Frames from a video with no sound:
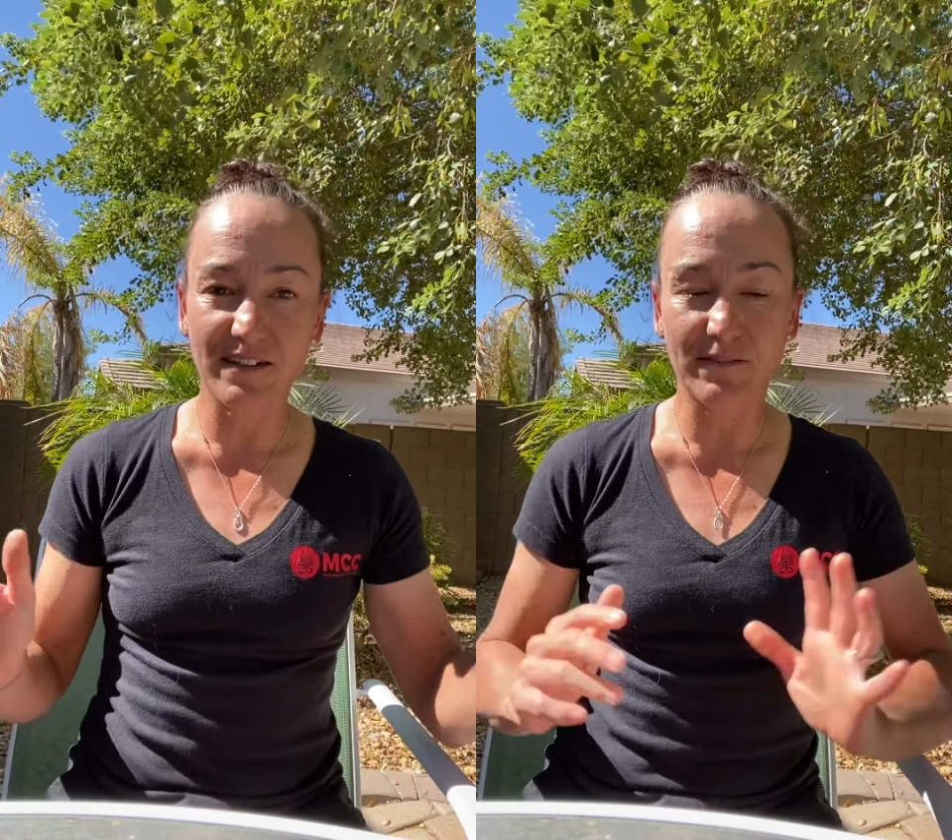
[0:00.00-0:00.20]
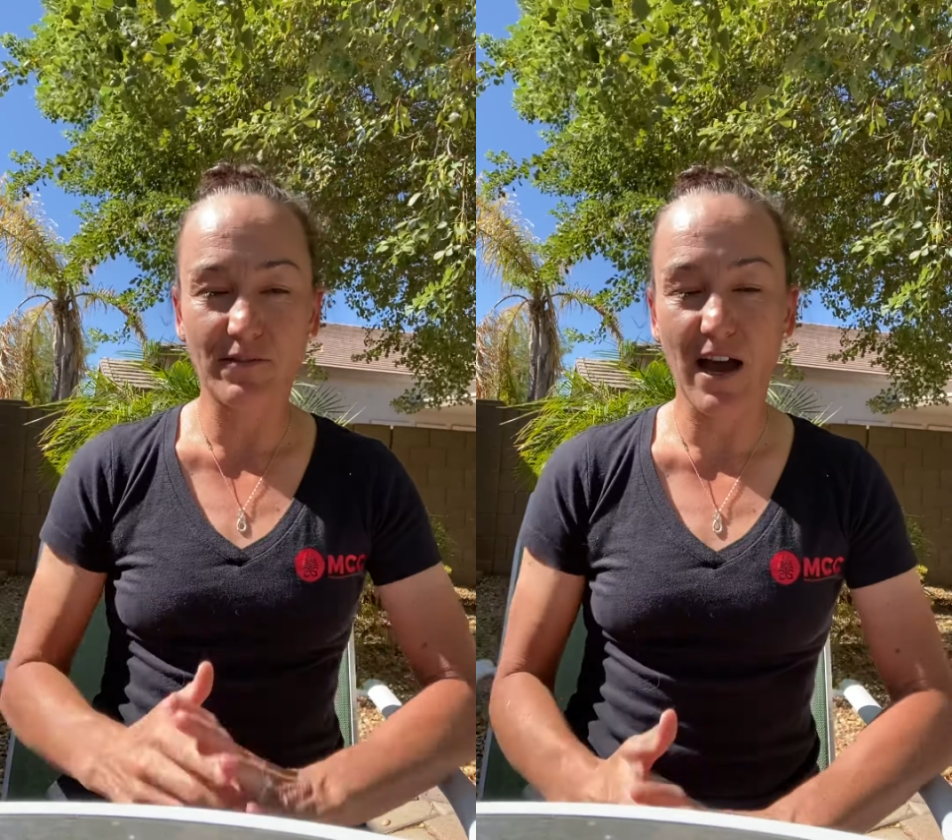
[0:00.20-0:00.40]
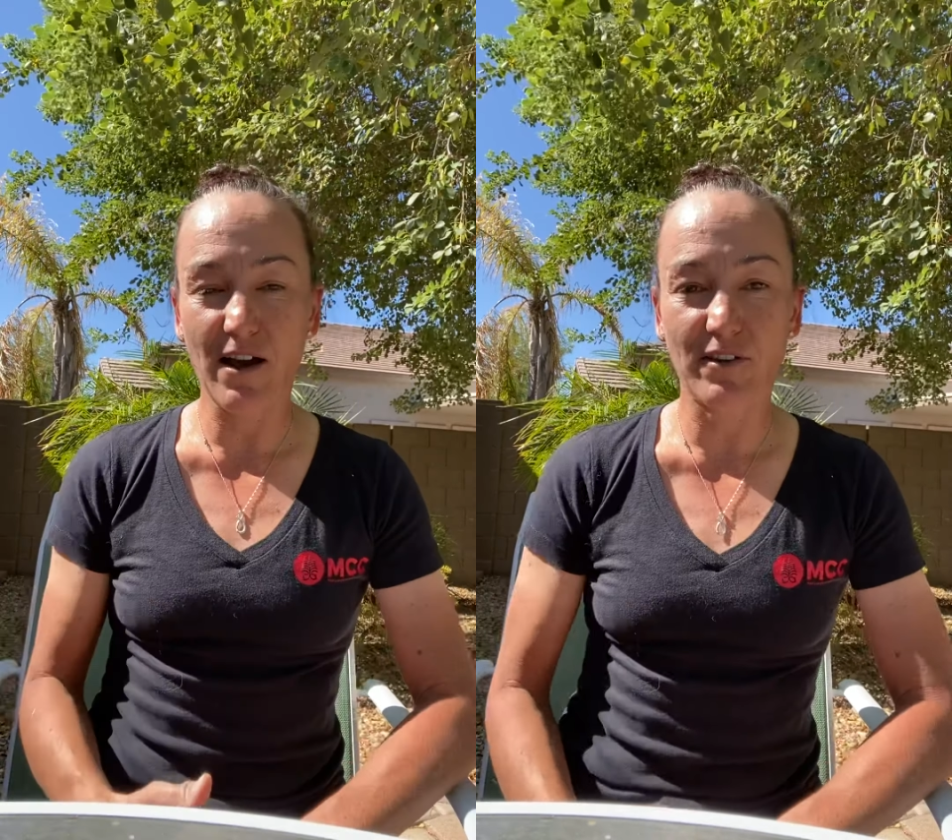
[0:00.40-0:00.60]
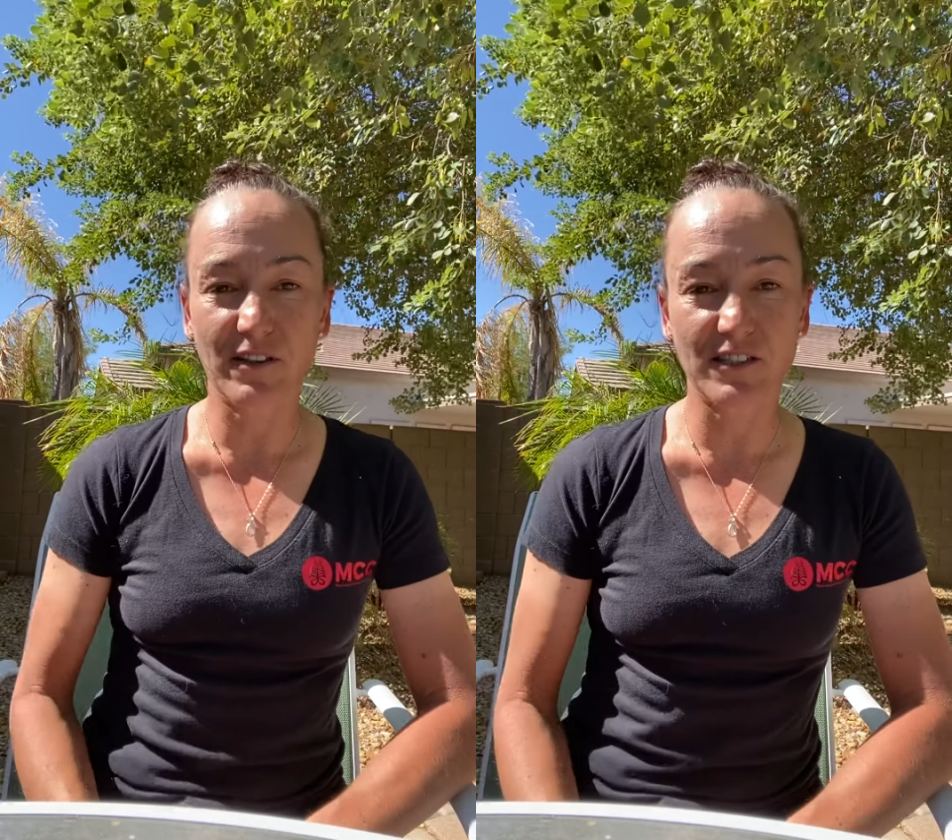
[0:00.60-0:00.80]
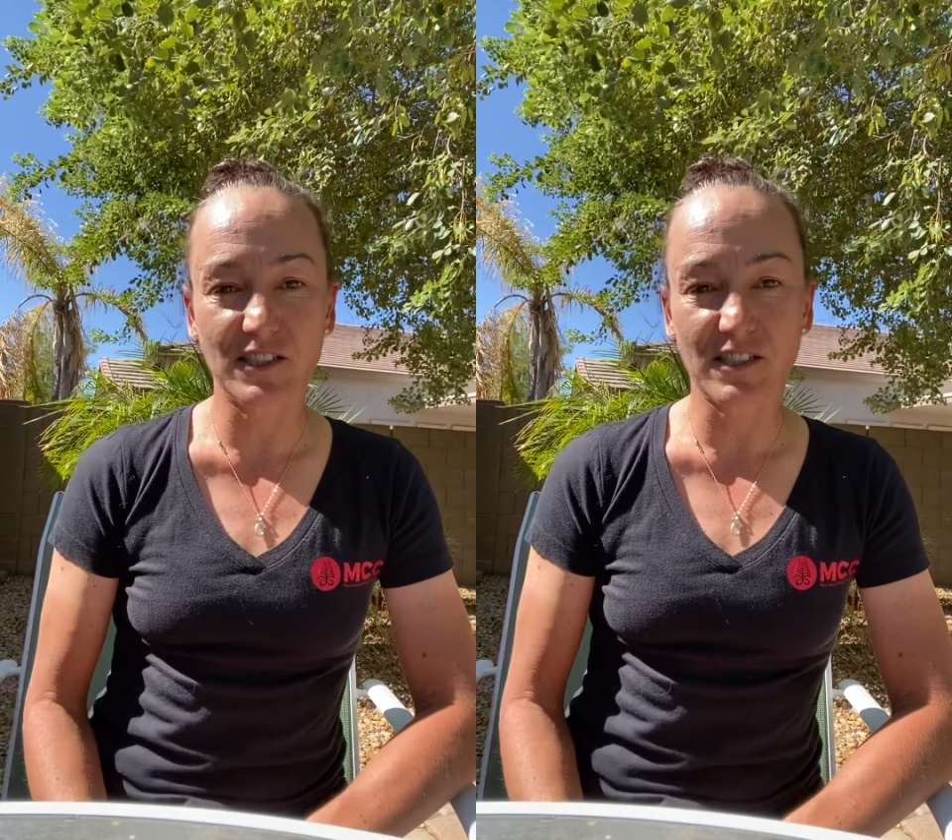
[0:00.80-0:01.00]
of how the
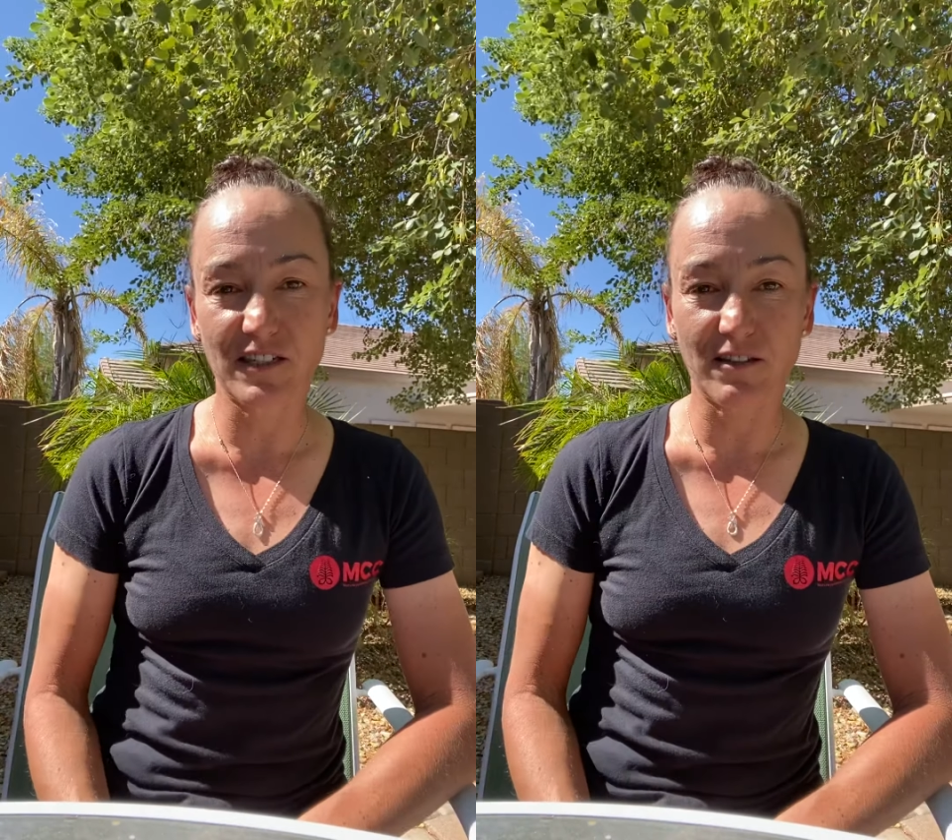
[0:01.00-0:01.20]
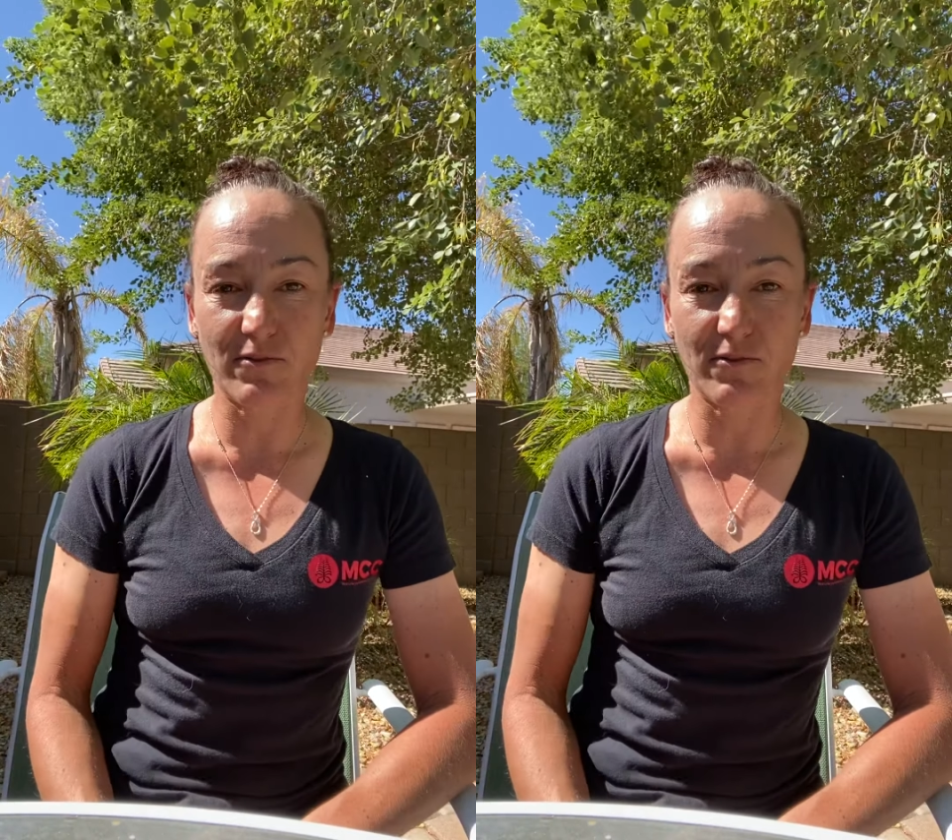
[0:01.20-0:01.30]
logistics of the